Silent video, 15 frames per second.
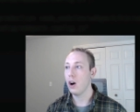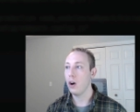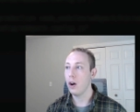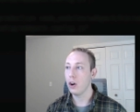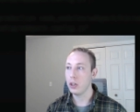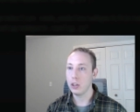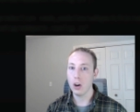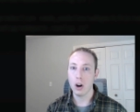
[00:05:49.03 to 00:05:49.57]

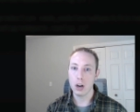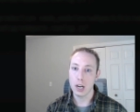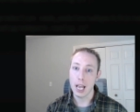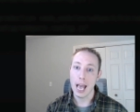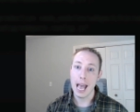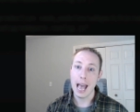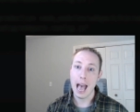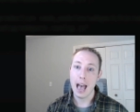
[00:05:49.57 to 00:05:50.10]
yarn
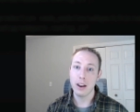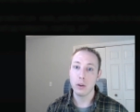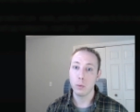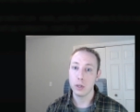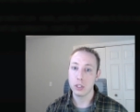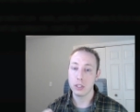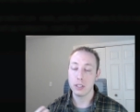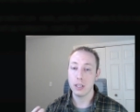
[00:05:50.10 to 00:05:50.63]
add,
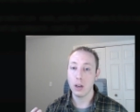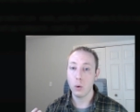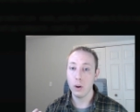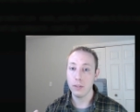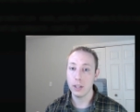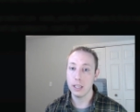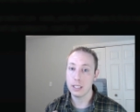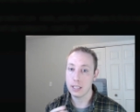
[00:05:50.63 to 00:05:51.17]
which is the
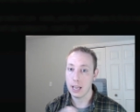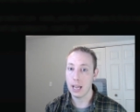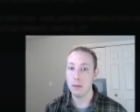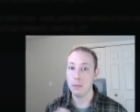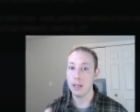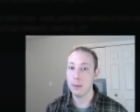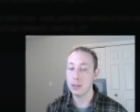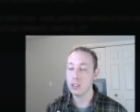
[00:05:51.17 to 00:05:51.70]
equivalent to
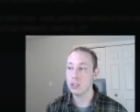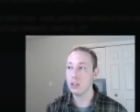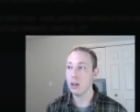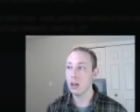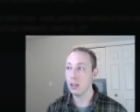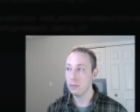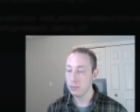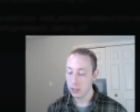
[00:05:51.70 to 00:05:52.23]
npm
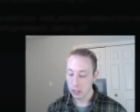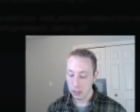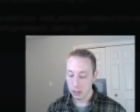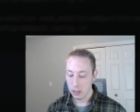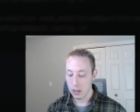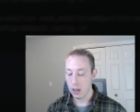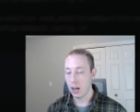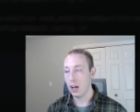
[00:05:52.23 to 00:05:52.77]
install,
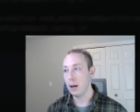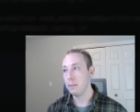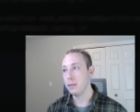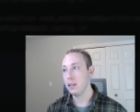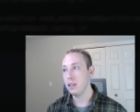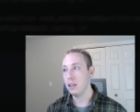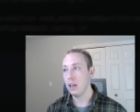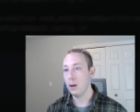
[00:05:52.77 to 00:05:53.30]

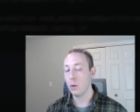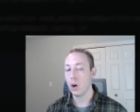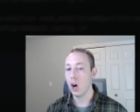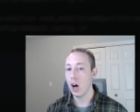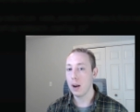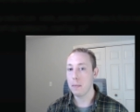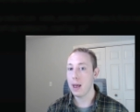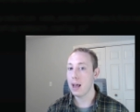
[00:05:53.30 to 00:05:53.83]
um, it will
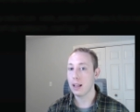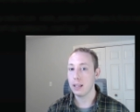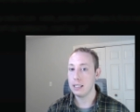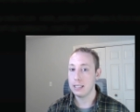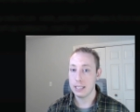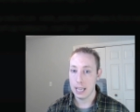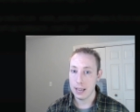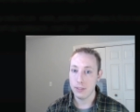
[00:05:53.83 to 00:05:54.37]
automatically
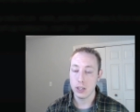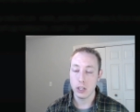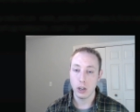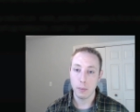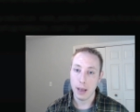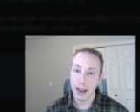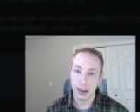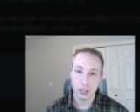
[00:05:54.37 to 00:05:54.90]
save into
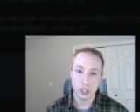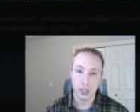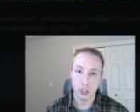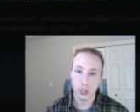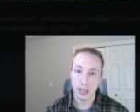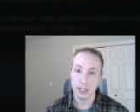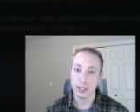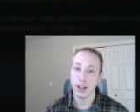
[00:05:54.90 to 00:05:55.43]
your
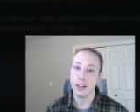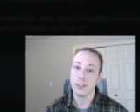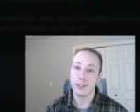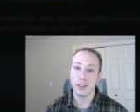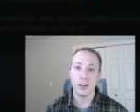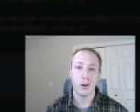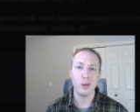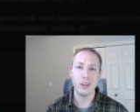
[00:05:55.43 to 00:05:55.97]
package.json.
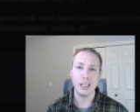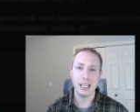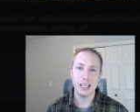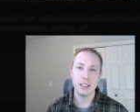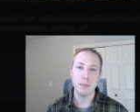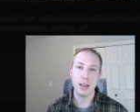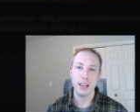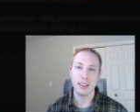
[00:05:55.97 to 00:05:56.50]
So you don't
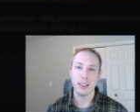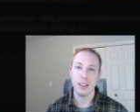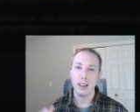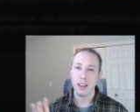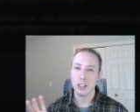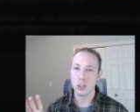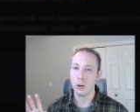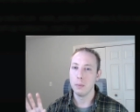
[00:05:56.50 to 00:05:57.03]
need to make
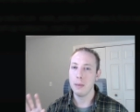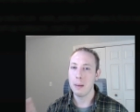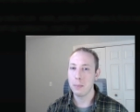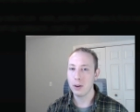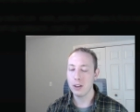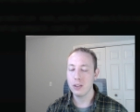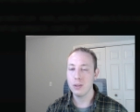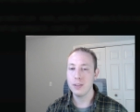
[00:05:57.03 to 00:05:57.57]
to
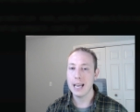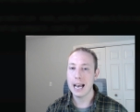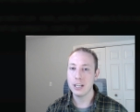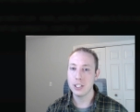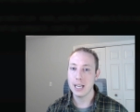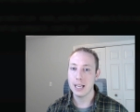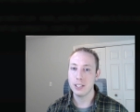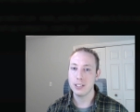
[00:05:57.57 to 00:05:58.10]
remember to do
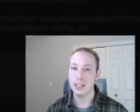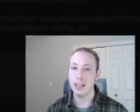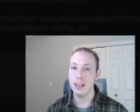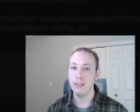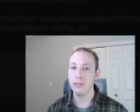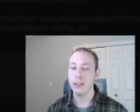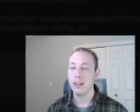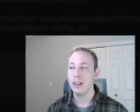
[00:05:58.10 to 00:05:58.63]
dash dash
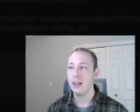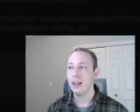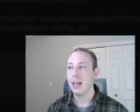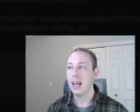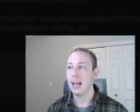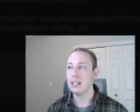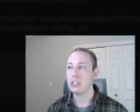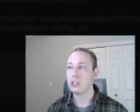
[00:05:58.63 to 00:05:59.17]
save.
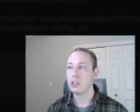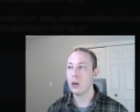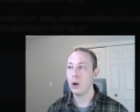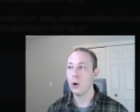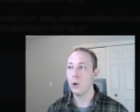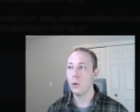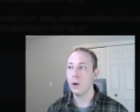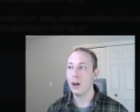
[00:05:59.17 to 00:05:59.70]
And
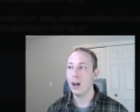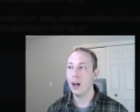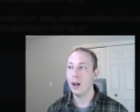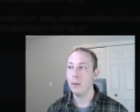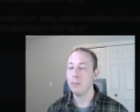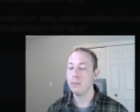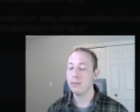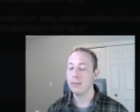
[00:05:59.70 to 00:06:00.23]
so
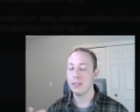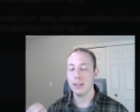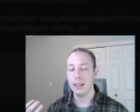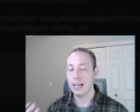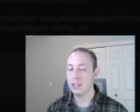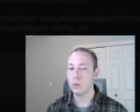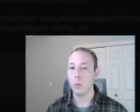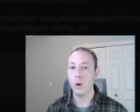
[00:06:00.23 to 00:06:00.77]
um,
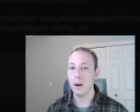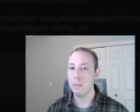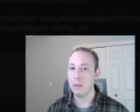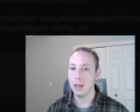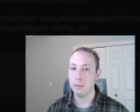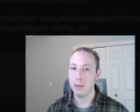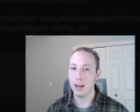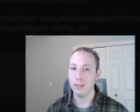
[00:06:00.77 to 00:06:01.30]
that's one
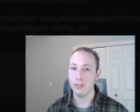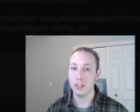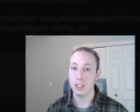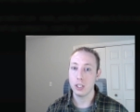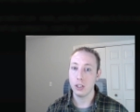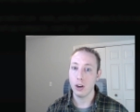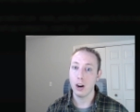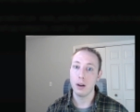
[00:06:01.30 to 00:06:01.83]
big benefit
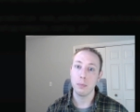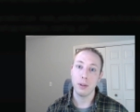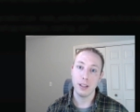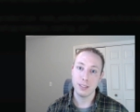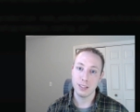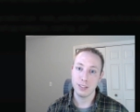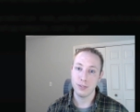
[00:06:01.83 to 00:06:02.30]
to Yarn. Plus, it's